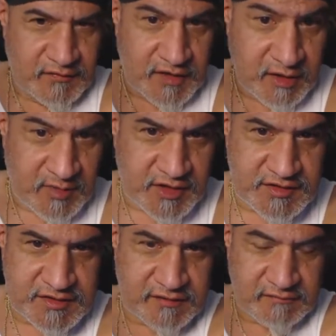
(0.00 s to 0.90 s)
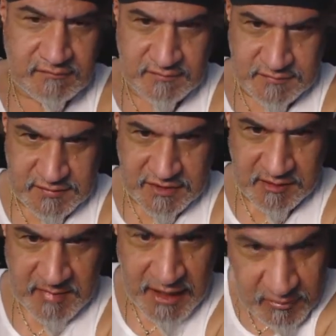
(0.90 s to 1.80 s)
the image
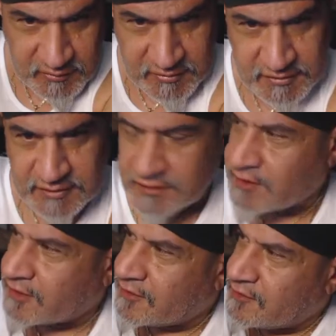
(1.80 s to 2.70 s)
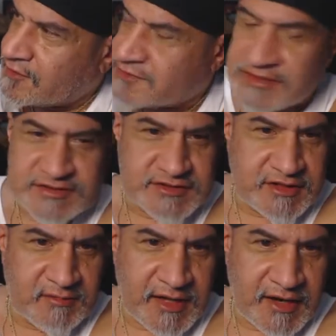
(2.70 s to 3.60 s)
come out. Like you can see she's
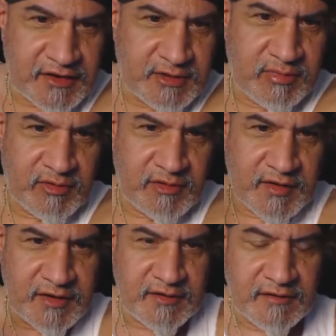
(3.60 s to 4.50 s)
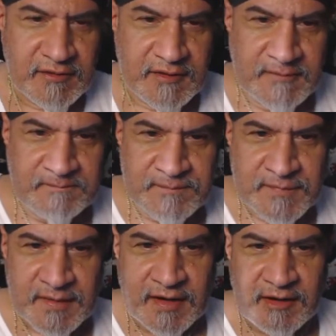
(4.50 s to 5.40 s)
coming out of the border right here.
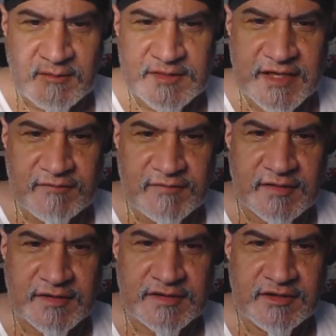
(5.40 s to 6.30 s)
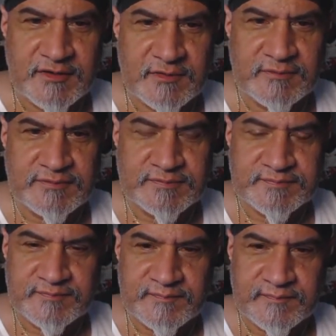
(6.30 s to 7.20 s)
That always gave it, like, you know,
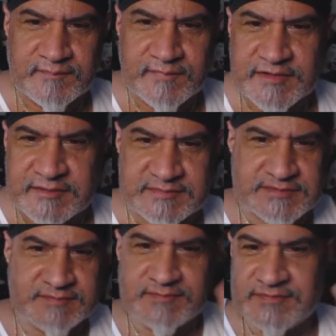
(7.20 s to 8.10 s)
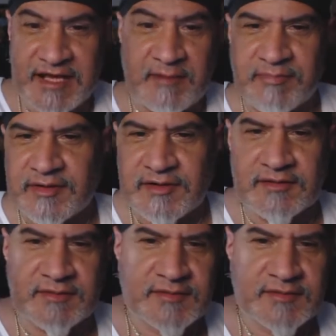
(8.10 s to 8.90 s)
some depth and